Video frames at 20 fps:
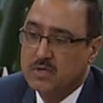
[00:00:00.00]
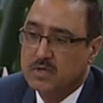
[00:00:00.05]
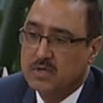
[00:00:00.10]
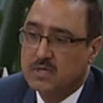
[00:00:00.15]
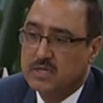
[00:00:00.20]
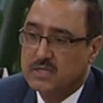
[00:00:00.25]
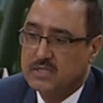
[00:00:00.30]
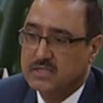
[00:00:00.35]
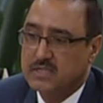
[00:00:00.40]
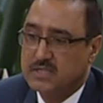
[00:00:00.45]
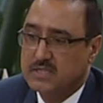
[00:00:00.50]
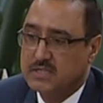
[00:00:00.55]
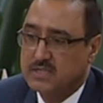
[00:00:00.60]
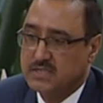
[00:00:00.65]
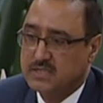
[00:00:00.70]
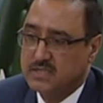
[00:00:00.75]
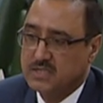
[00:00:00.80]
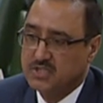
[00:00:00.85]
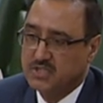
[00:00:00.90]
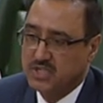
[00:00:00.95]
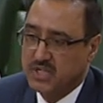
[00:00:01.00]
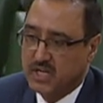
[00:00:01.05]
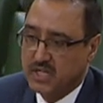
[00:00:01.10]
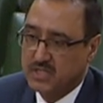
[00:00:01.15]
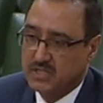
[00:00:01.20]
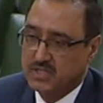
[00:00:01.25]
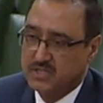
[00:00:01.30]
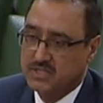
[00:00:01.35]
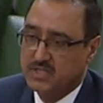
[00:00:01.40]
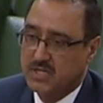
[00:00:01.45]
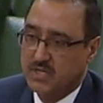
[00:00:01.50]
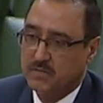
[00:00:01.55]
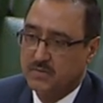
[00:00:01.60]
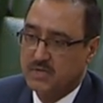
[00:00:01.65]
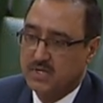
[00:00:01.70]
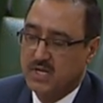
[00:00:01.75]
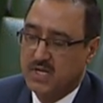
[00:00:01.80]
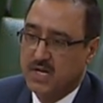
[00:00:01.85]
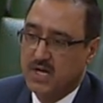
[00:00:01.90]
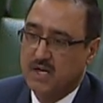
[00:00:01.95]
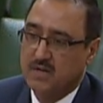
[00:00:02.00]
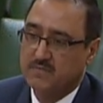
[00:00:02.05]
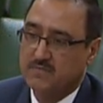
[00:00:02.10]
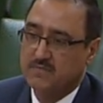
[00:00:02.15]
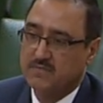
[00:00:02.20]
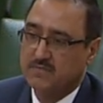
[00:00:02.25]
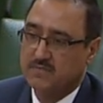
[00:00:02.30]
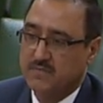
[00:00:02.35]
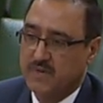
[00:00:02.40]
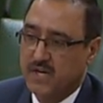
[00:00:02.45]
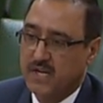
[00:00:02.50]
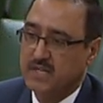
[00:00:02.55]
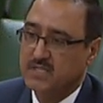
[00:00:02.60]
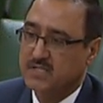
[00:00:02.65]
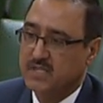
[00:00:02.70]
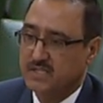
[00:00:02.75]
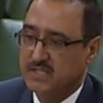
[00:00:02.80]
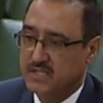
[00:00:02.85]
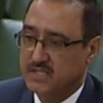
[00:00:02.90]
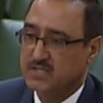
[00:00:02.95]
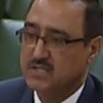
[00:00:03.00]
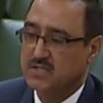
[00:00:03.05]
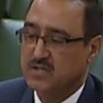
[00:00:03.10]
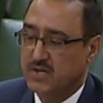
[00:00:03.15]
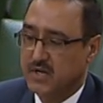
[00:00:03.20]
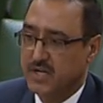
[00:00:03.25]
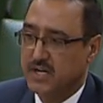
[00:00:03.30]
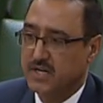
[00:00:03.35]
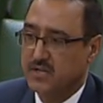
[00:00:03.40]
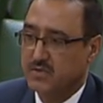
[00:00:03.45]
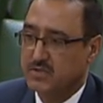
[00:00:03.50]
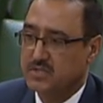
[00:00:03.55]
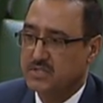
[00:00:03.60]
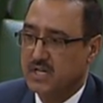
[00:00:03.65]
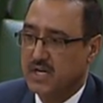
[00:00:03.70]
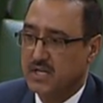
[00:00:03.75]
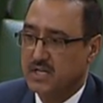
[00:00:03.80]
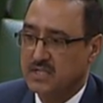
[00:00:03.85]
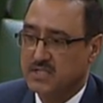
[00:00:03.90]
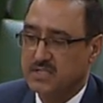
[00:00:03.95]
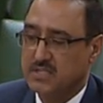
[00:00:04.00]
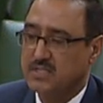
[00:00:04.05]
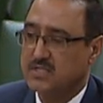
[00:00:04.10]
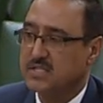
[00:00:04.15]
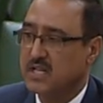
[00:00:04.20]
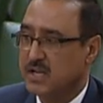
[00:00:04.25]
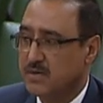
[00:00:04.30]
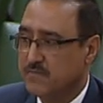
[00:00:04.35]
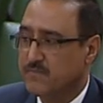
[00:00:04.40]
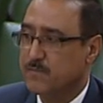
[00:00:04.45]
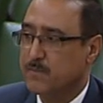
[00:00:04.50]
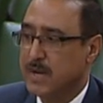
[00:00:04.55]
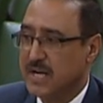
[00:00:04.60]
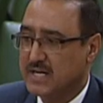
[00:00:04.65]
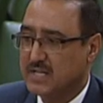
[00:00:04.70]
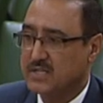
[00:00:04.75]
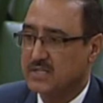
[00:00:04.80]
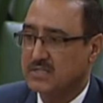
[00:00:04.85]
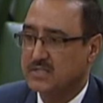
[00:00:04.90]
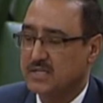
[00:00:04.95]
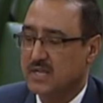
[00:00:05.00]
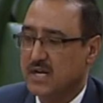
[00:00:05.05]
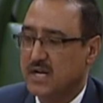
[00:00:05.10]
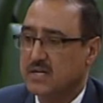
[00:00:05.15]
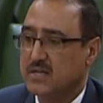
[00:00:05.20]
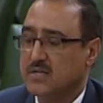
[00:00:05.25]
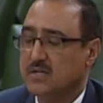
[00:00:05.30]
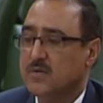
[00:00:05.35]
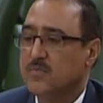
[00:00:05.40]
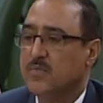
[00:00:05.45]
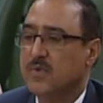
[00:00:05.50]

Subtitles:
because this is a challenge that we have faced, and this is not a new challenge. It's the same practice that